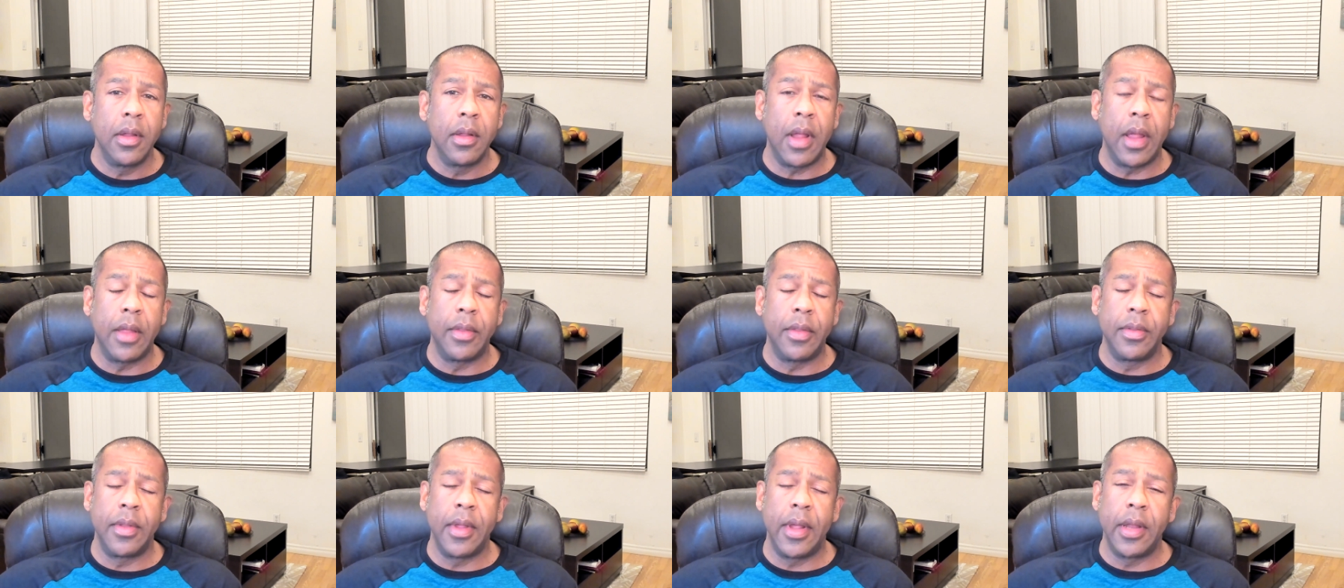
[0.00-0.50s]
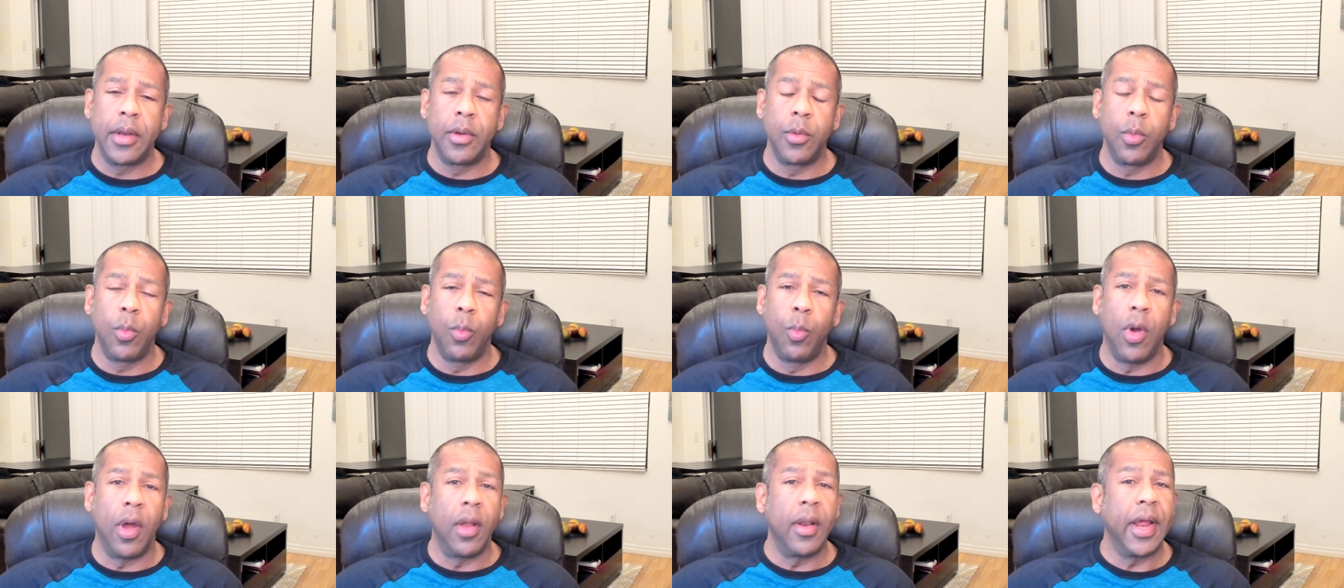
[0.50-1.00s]
And
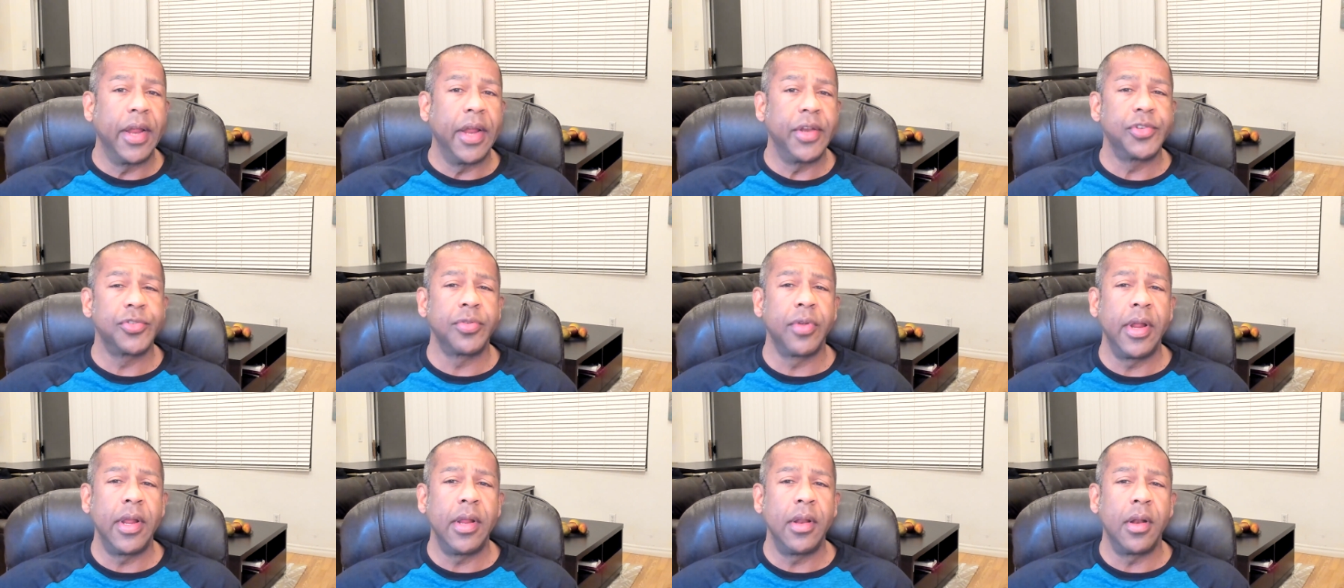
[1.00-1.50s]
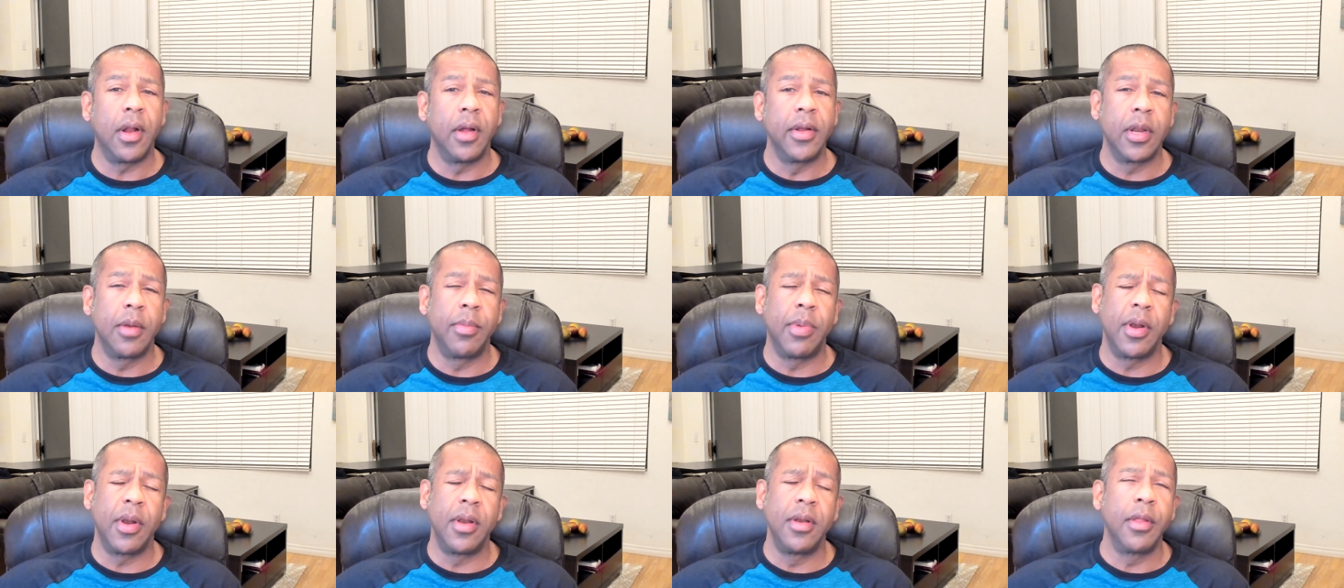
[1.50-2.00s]
then while I train, I'll get
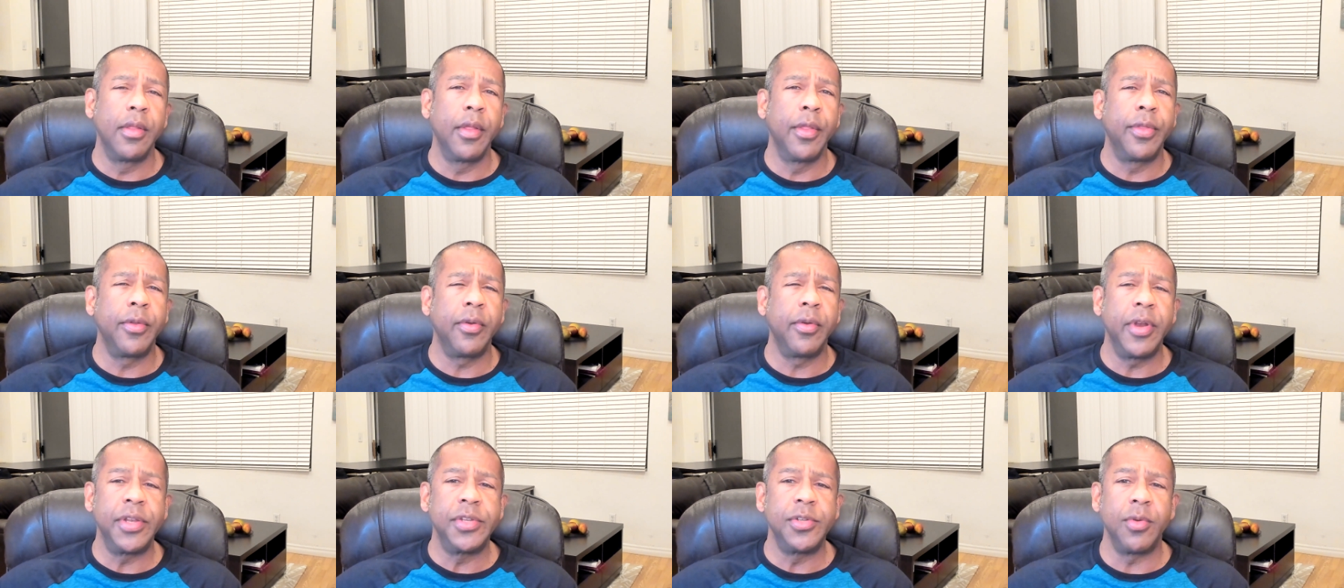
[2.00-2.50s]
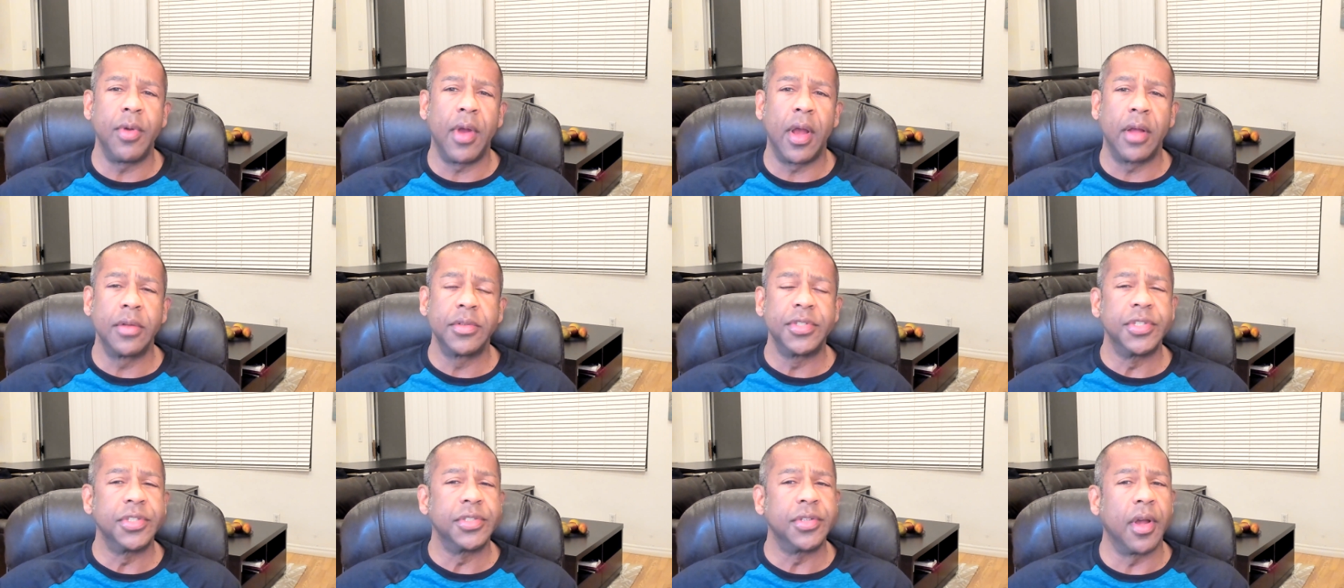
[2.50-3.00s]
about another thirty-two
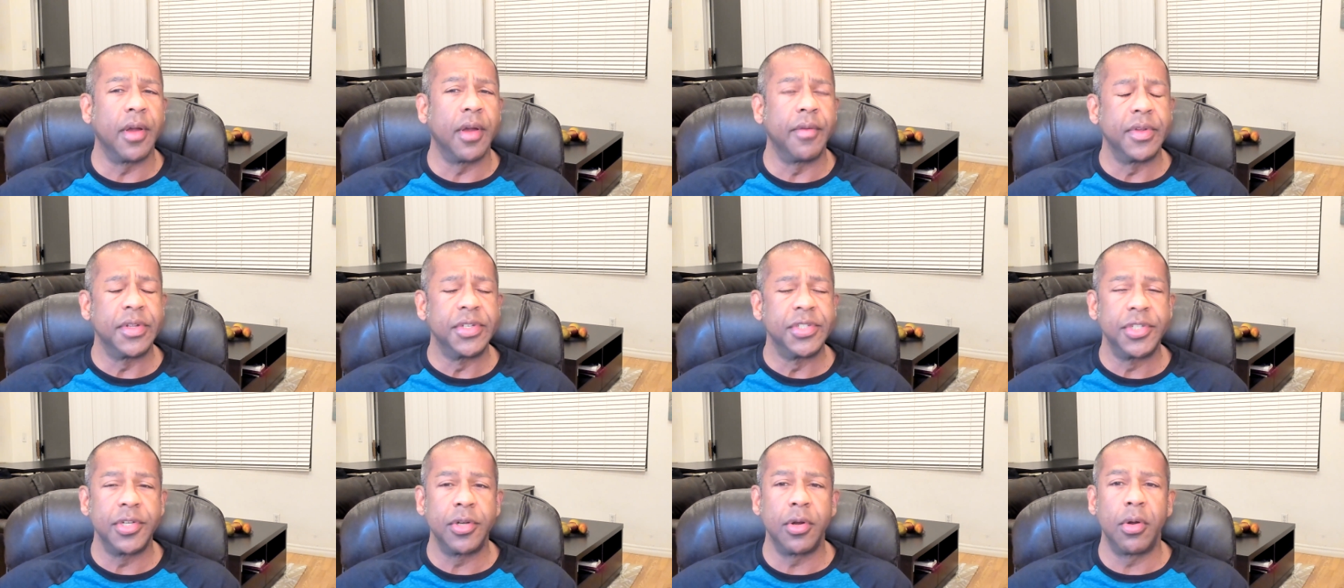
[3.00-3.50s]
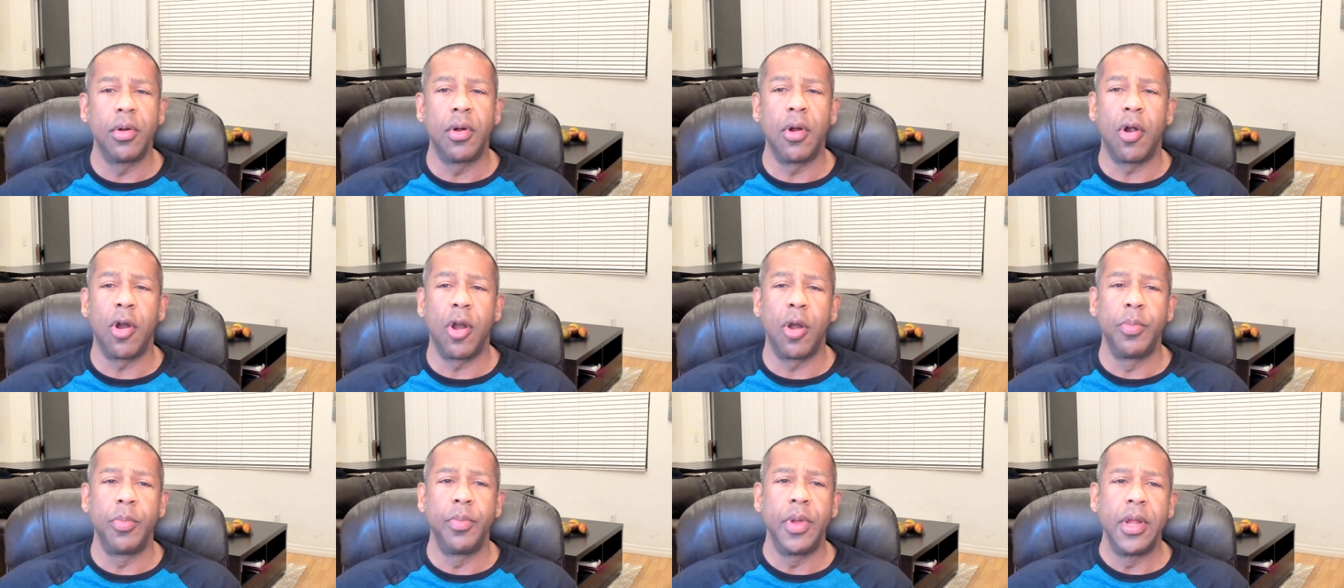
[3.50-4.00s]
ounces of a zero
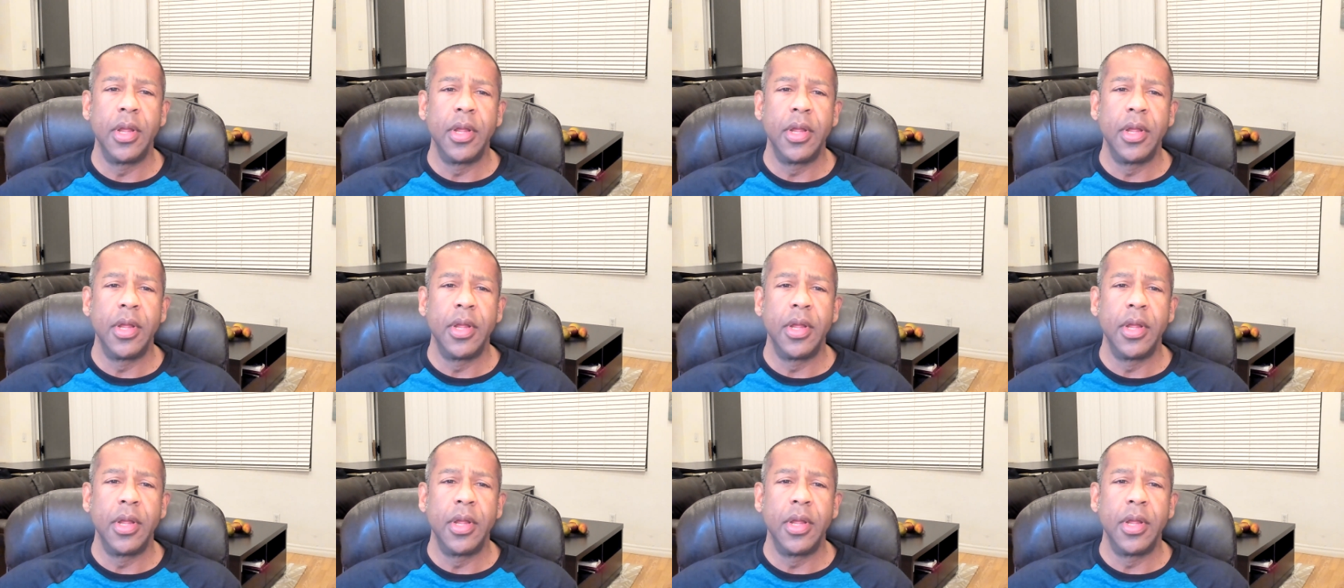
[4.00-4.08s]
carb